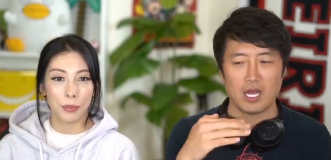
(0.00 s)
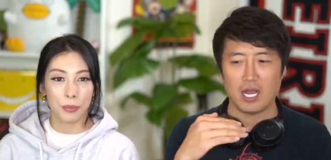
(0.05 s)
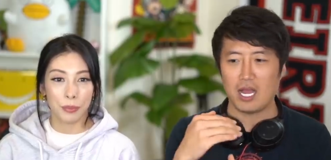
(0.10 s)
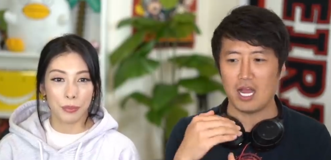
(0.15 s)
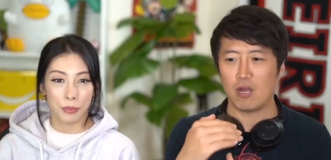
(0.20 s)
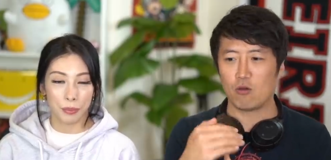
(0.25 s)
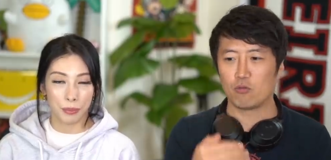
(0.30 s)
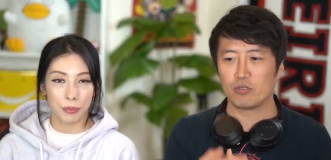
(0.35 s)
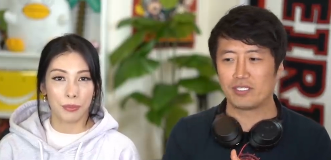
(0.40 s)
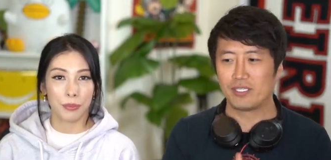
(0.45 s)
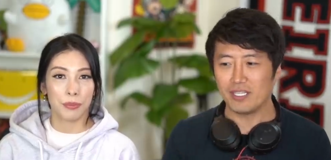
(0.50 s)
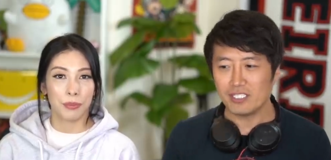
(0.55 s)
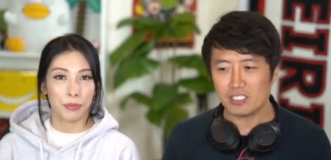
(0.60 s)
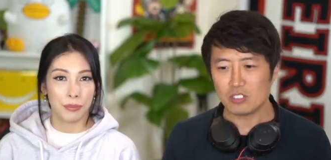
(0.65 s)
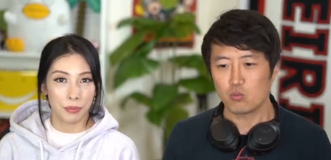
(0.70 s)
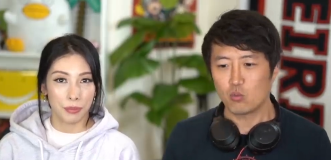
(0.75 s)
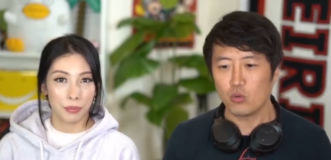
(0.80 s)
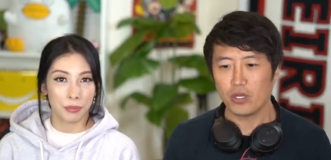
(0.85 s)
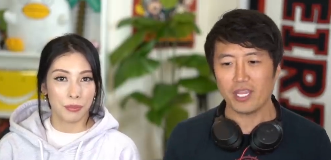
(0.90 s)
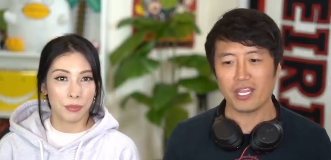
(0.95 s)
Speaker 1: Uh,
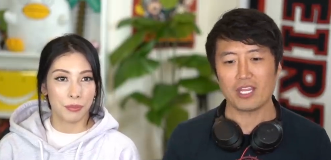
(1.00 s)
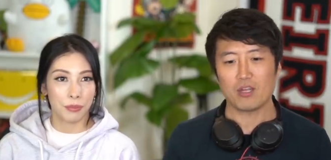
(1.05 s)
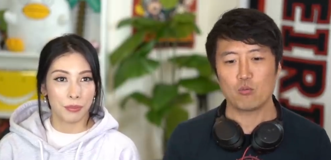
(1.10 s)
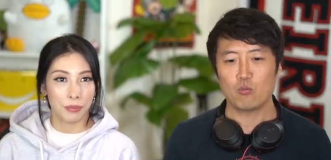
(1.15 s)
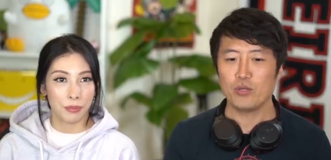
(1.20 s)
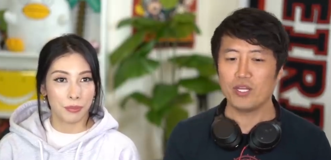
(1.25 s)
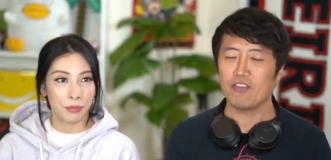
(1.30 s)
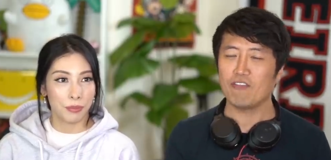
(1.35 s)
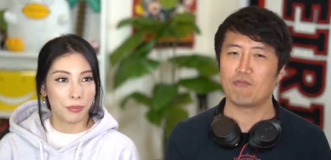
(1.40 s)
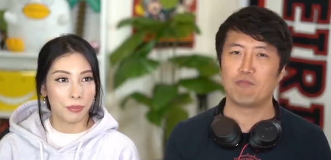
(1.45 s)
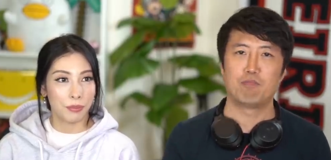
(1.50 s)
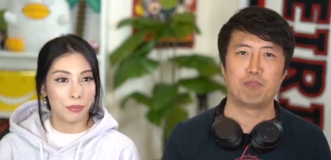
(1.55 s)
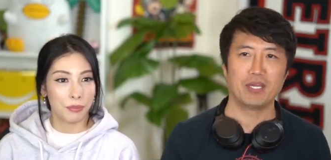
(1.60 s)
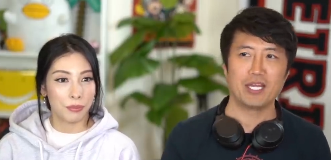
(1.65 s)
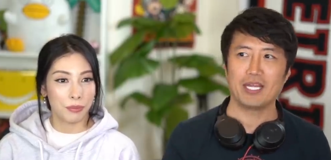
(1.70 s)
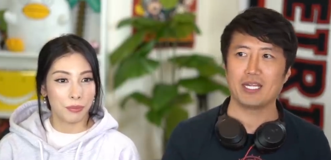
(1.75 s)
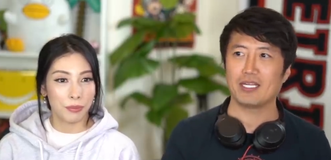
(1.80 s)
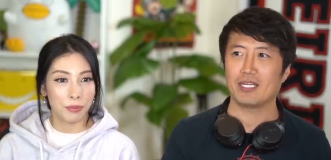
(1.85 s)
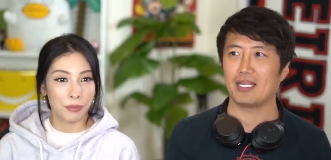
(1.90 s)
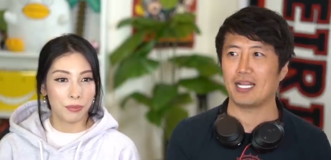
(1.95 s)
this week, we've
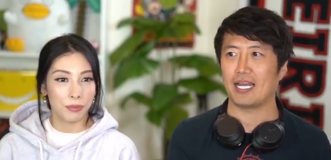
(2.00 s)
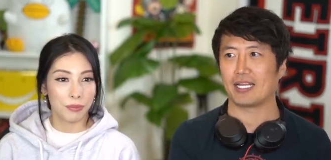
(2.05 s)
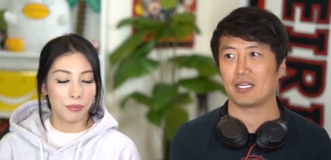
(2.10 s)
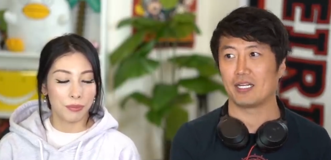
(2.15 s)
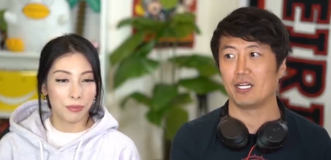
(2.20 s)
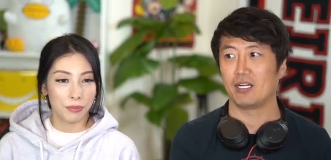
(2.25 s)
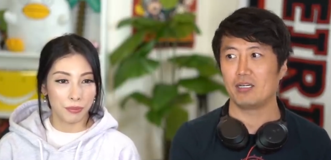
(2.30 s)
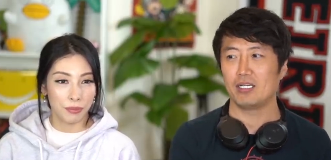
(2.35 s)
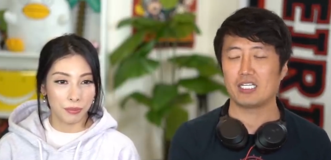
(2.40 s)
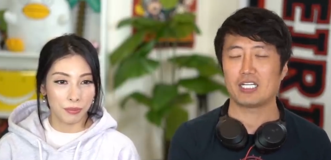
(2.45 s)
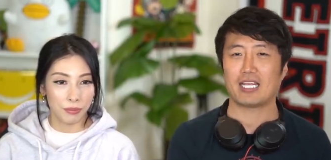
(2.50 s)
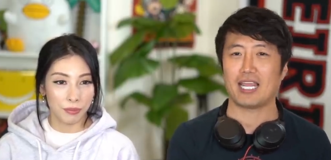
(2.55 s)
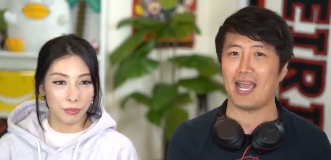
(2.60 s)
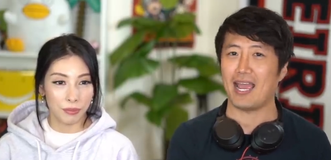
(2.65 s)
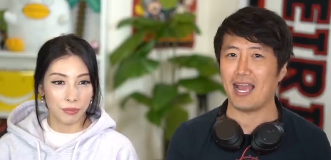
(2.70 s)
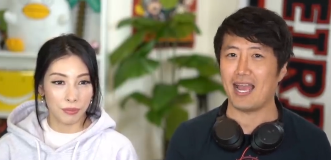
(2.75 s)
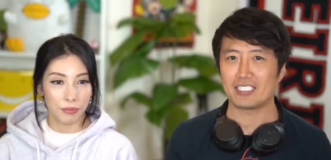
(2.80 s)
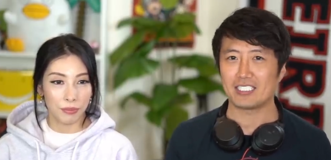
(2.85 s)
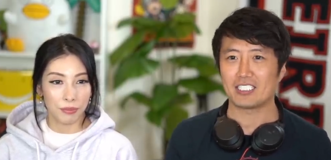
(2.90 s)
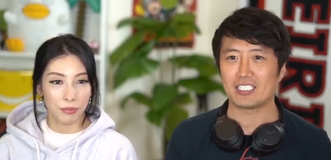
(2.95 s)
been like literally
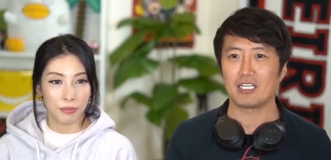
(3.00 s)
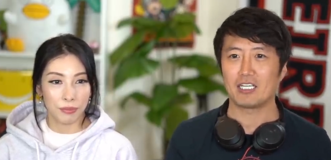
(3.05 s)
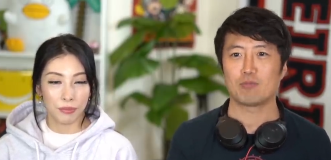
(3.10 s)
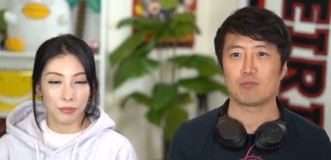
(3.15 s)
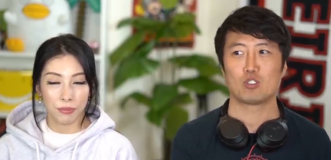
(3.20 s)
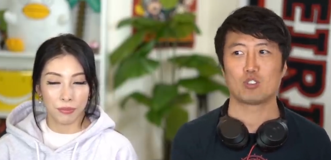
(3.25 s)
catching up